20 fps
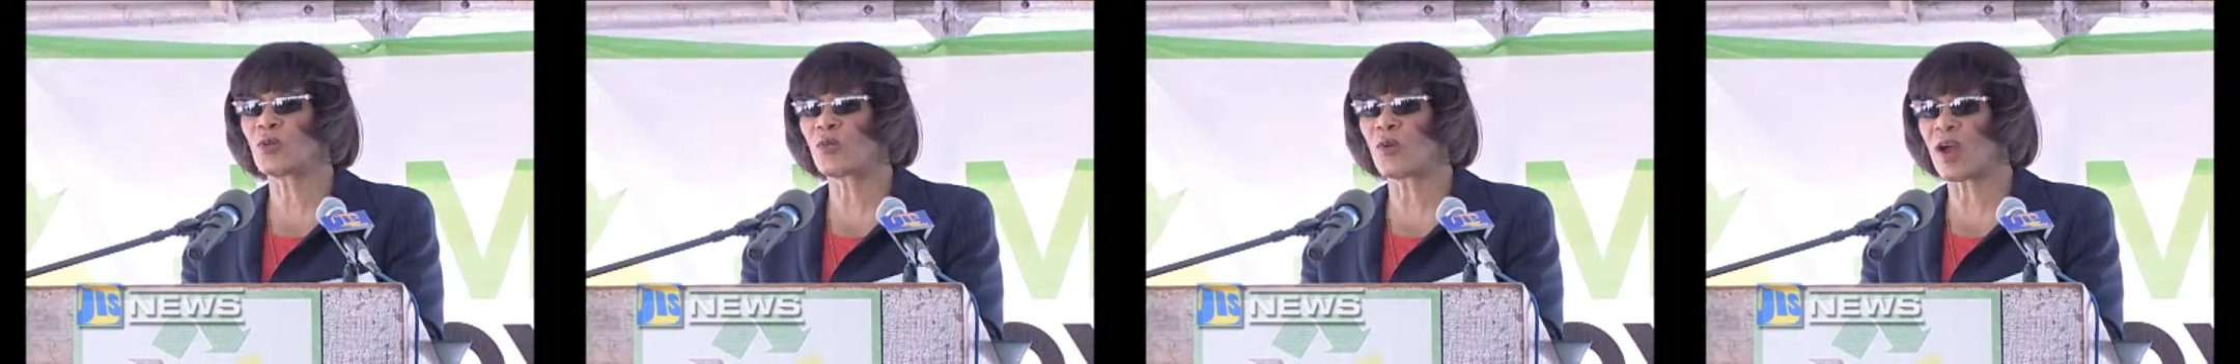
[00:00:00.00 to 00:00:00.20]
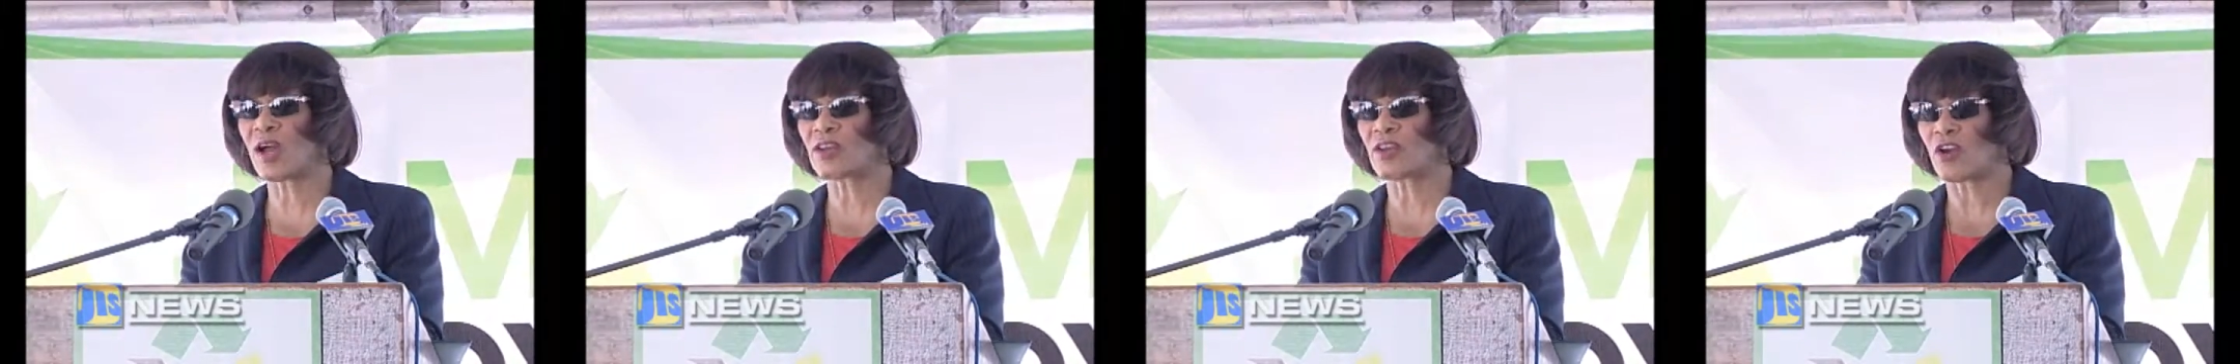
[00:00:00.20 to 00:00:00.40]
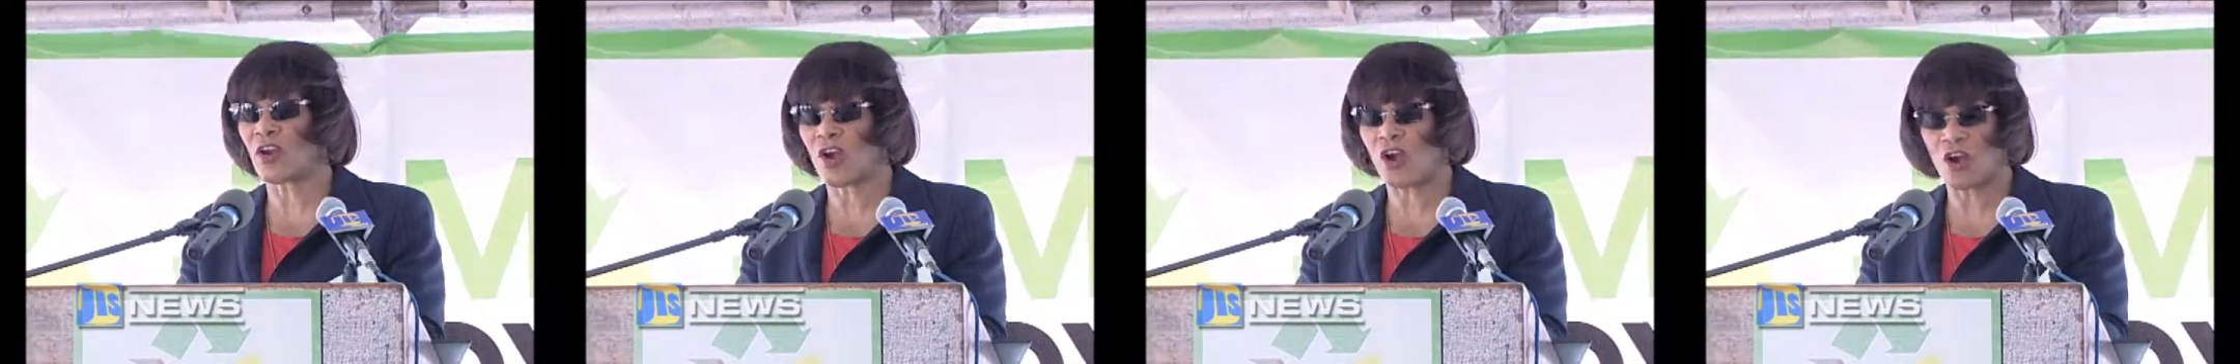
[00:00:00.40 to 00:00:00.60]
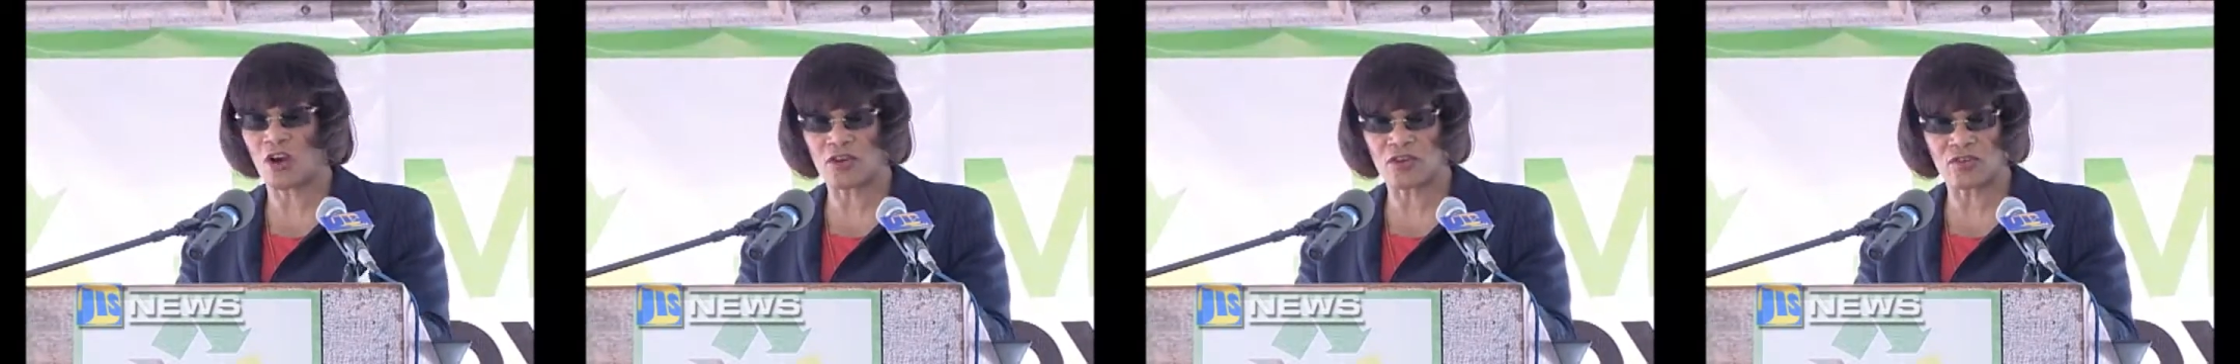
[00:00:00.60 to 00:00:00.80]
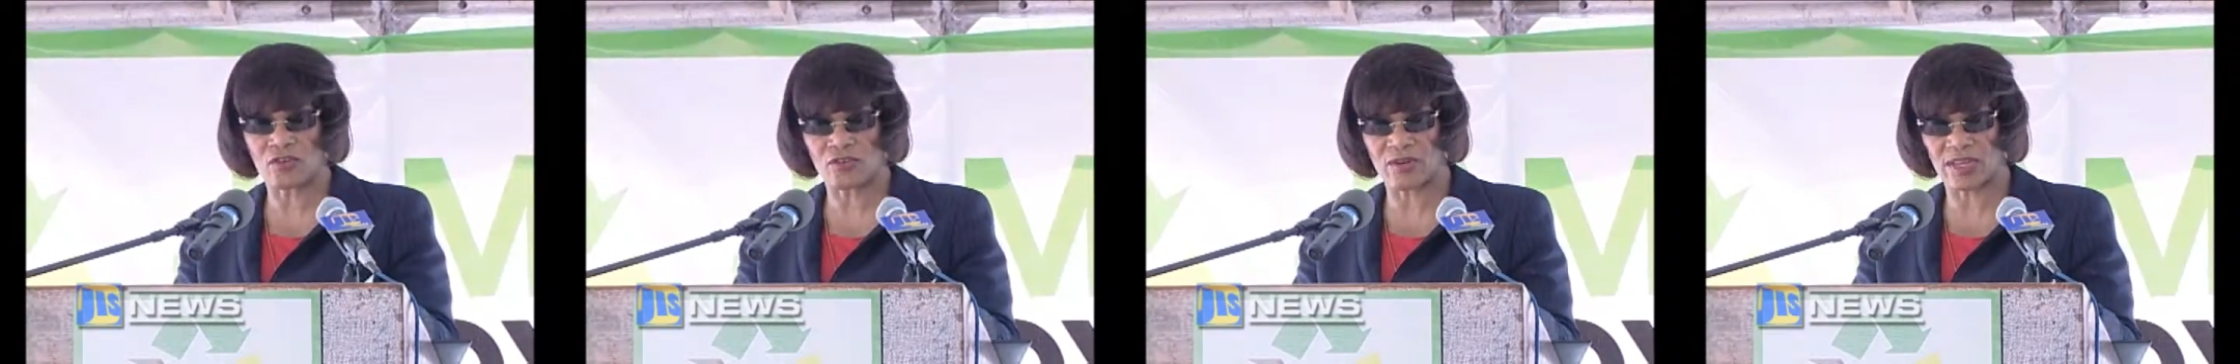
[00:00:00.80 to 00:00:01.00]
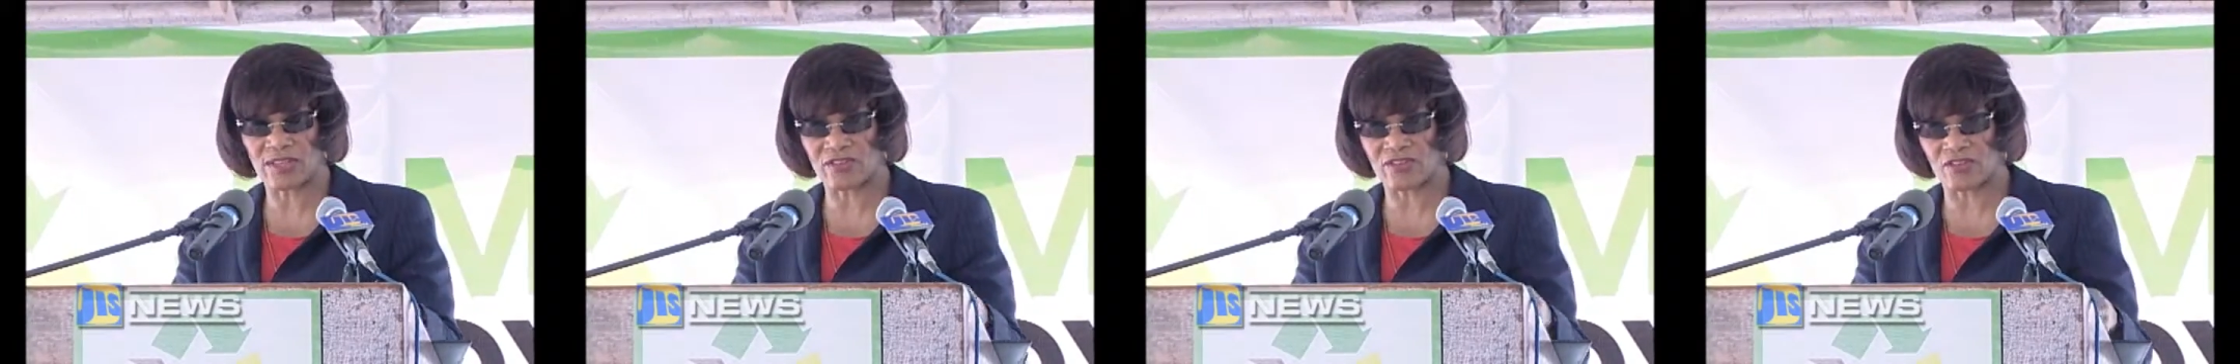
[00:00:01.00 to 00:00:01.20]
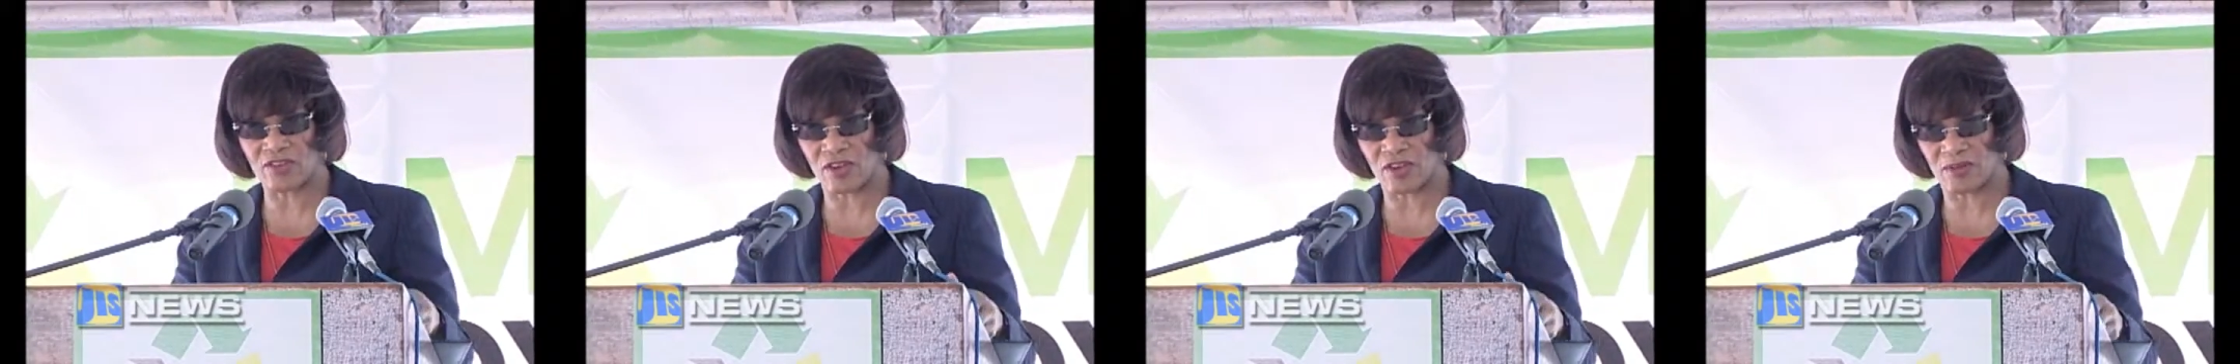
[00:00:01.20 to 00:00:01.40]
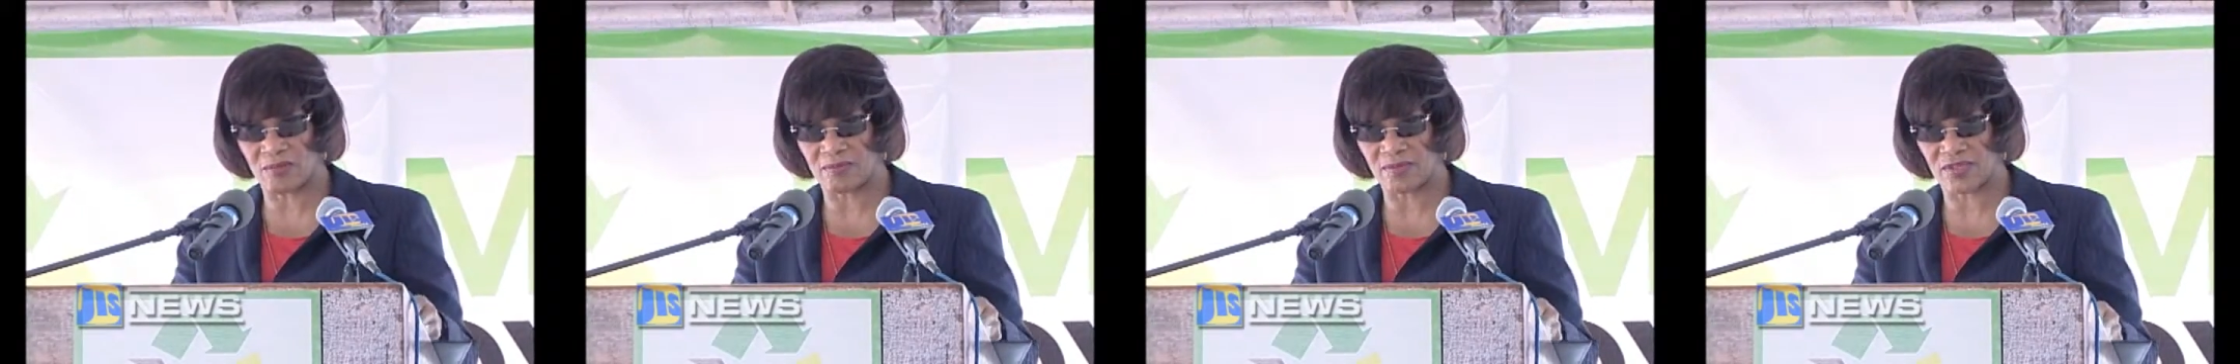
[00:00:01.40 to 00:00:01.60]
100
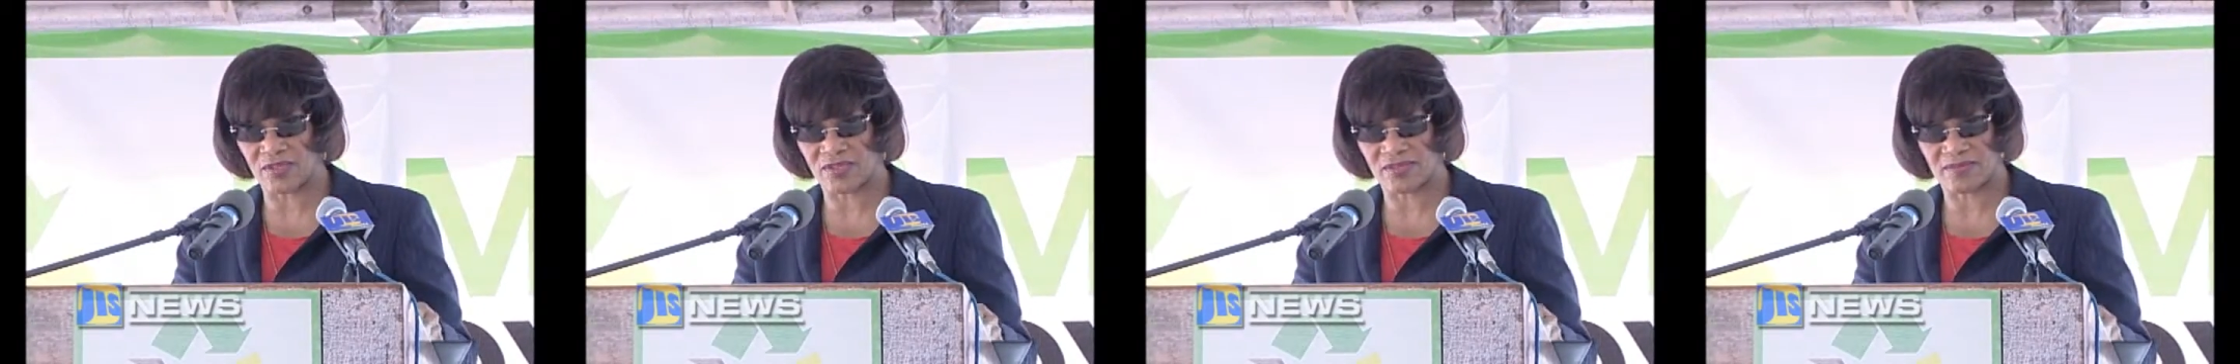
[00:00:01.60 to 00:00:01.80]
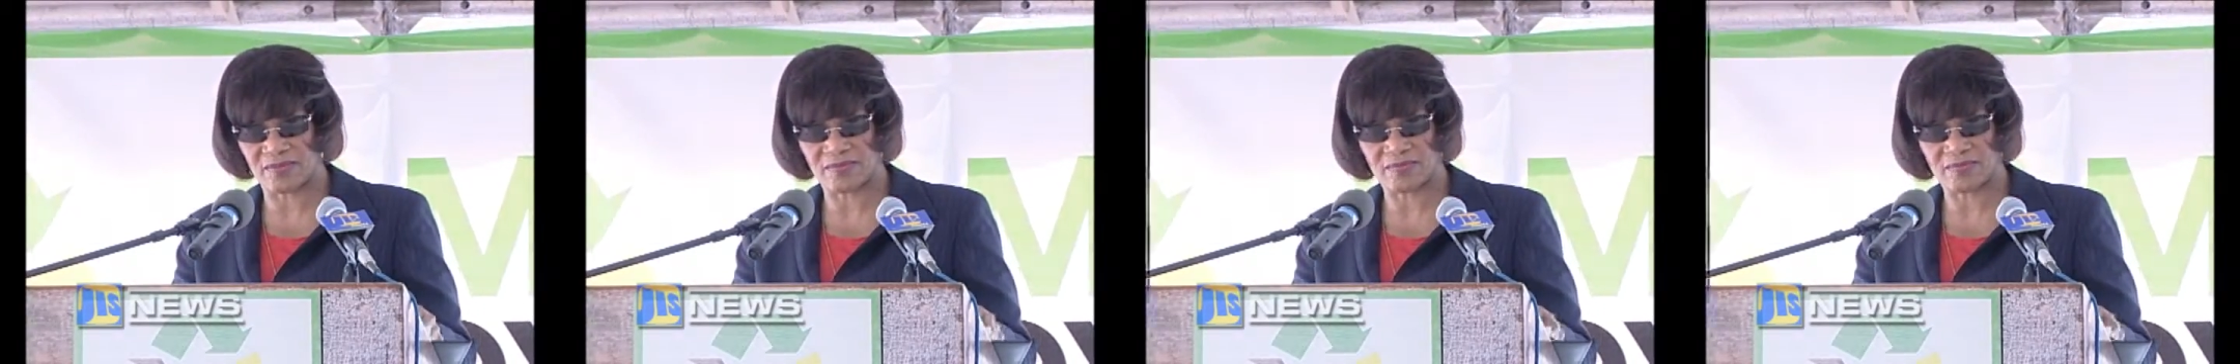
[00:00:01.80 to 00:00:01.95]
jobs.